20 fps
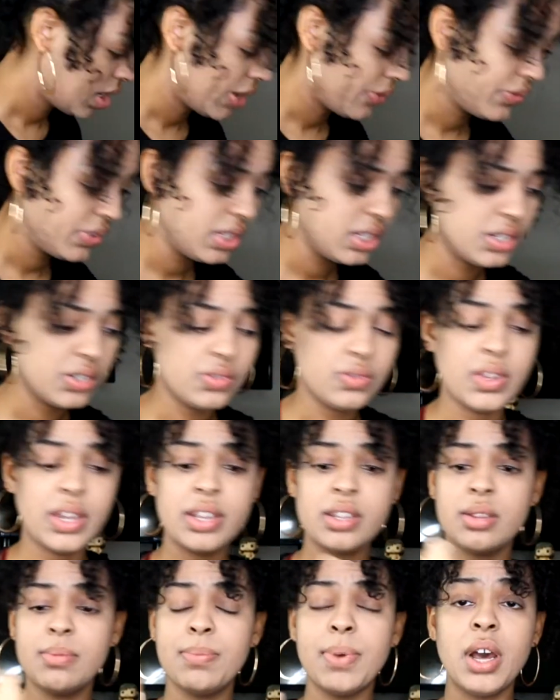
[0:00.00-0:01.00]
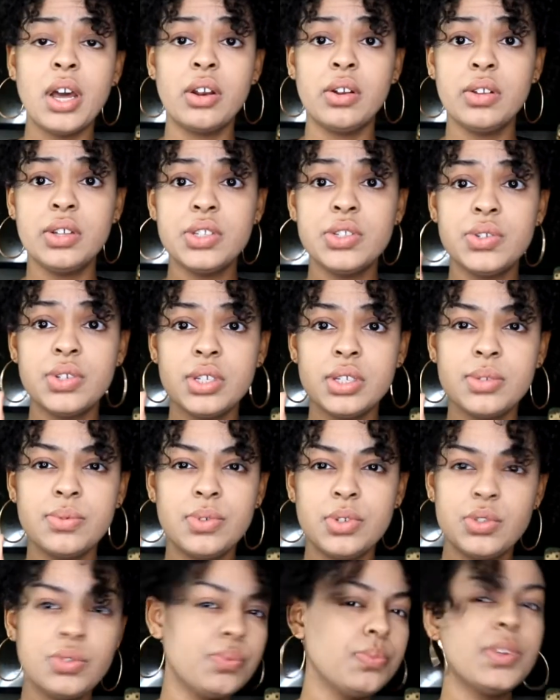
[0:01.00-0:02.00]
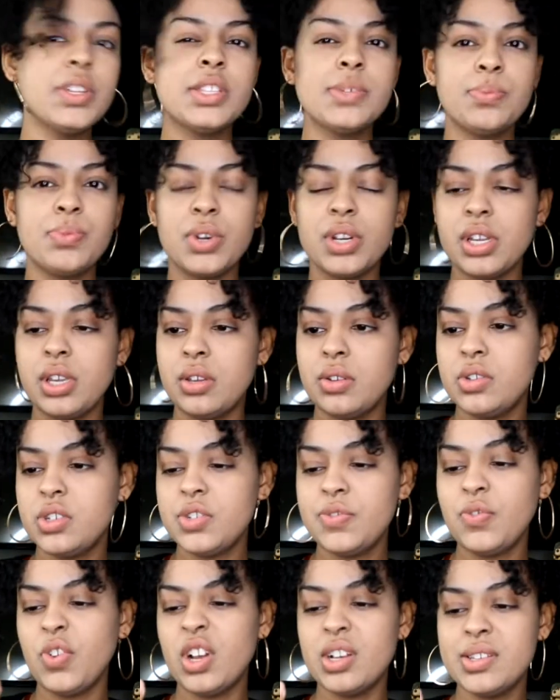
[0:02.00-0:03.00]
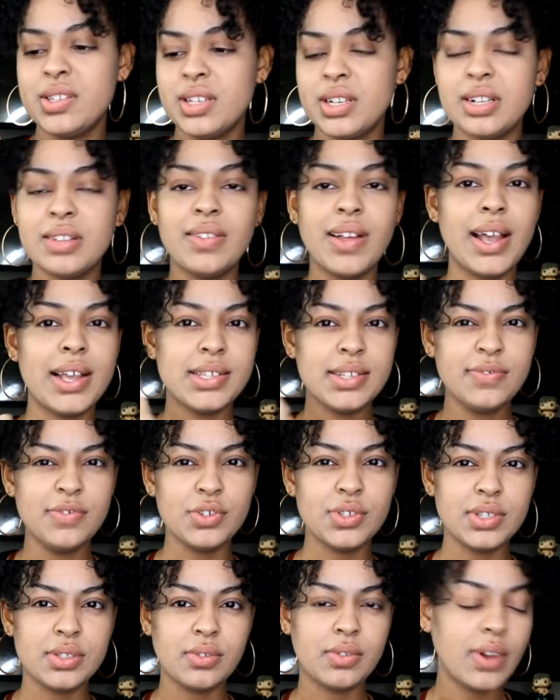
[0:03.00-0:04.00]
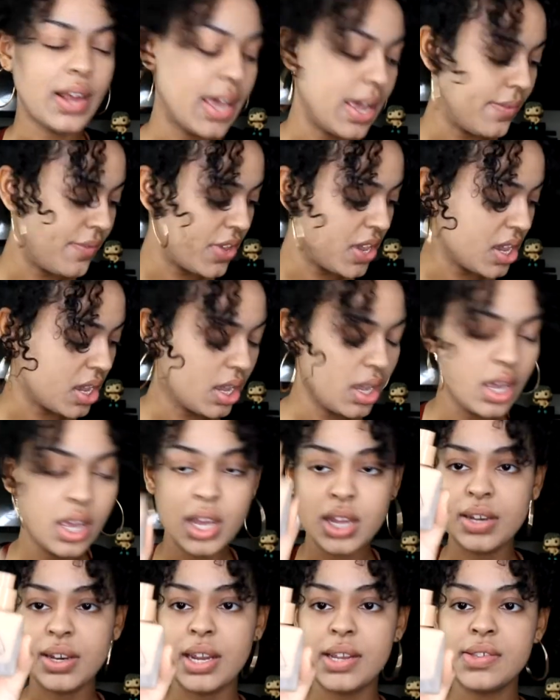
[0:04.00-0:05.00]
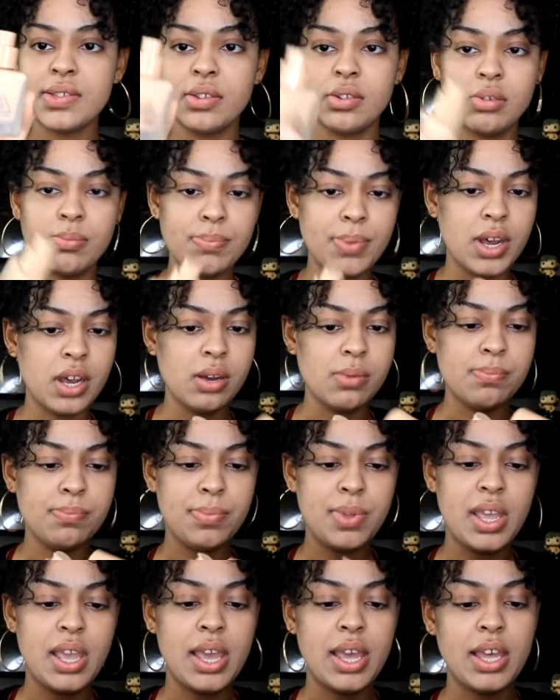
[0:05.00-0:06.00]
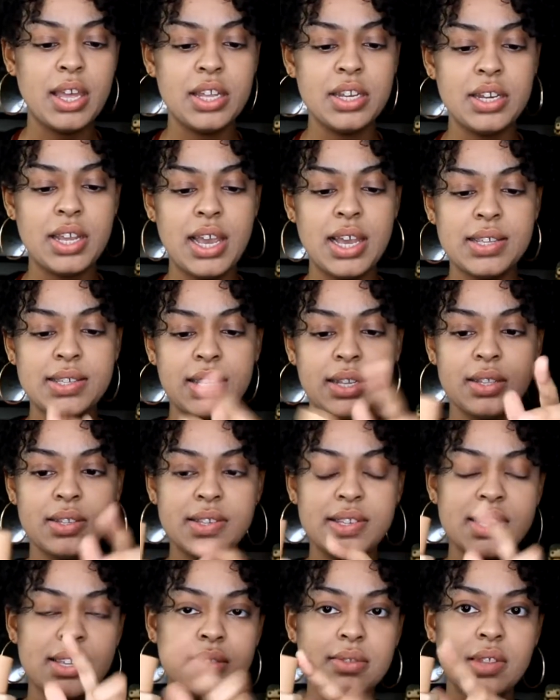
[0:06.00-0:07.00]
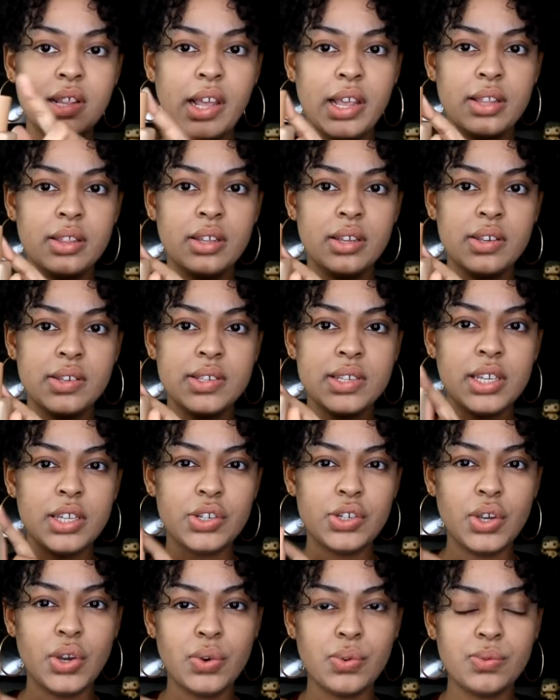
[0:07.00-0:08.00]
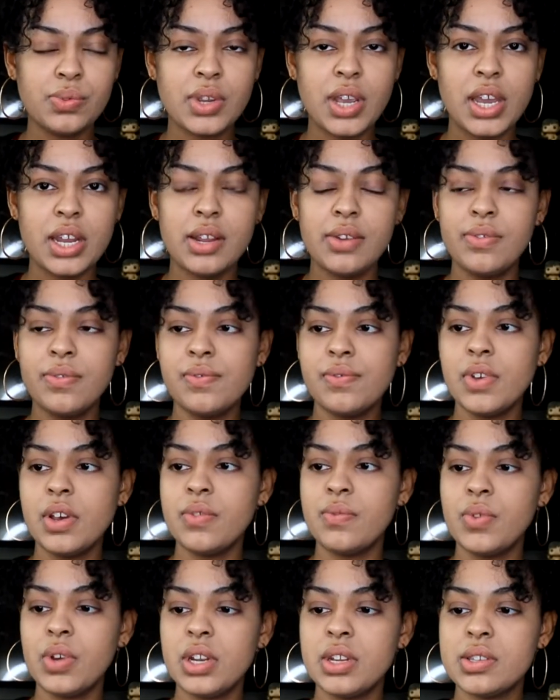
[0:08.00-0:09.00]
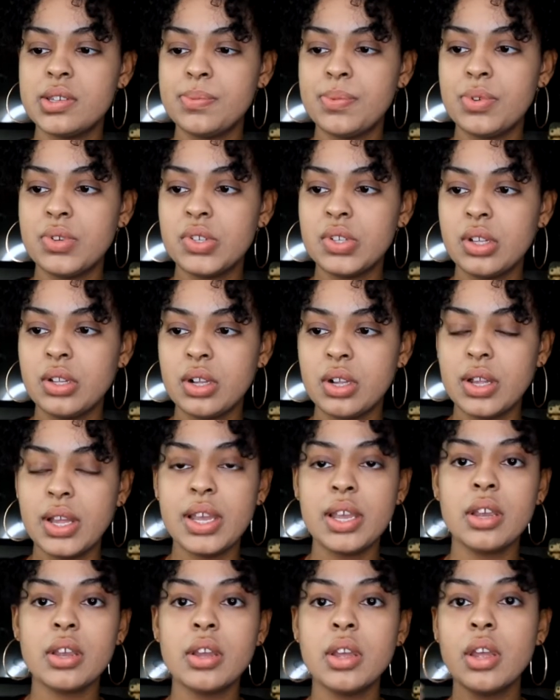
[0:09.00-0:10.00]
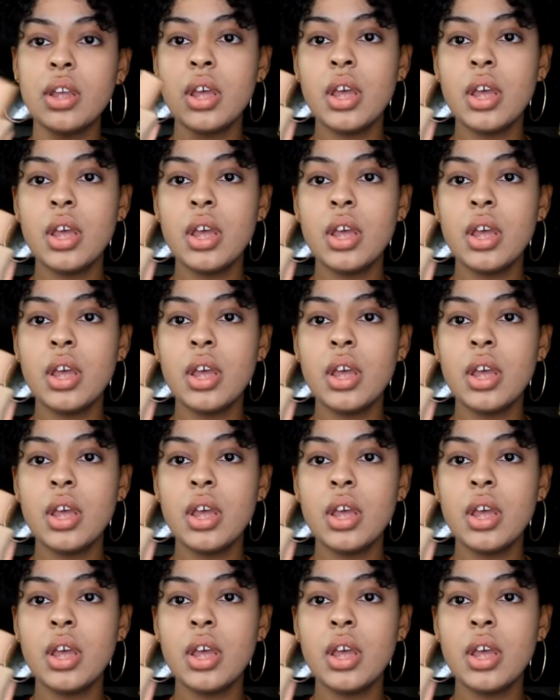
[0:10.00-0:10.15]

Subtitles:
I really do like the bottle. It's pretty. It's just frosted glass. Feels a little heavy. Nice little pump, and it has like the skin tone kind of what it's supposed to look like.